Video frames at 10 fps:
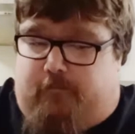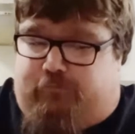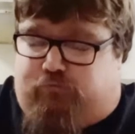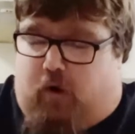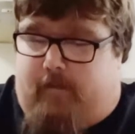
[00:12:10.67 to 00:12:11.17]

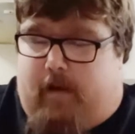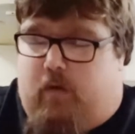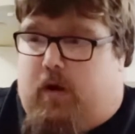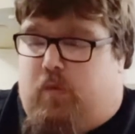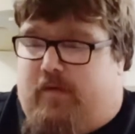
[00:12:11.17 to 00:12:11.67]

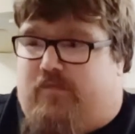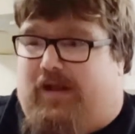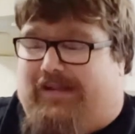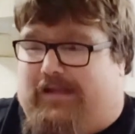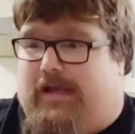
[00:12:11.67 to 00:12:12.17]
primarily with
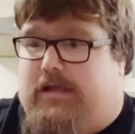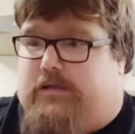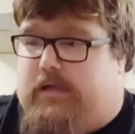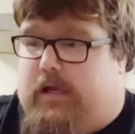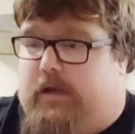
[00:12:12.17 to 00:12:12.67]
the
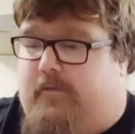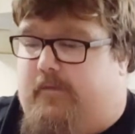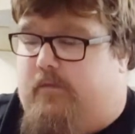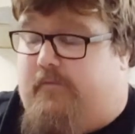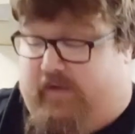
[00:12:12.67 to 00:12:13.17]

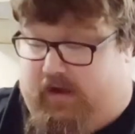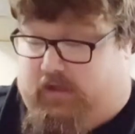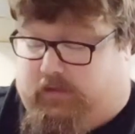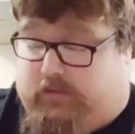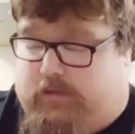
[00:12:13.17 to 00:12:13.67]
DC
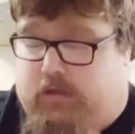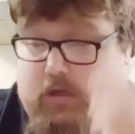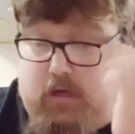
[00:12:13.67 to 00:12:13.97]
villains,